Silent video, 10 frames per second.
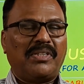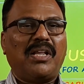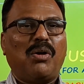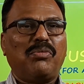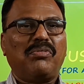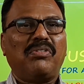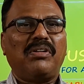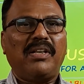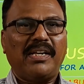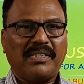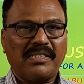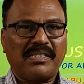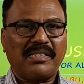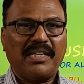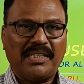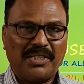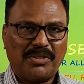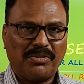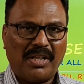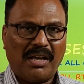Now, let us get
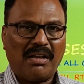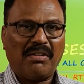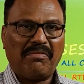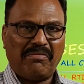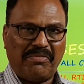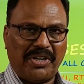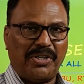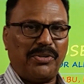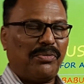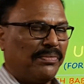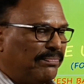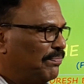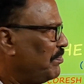into the video.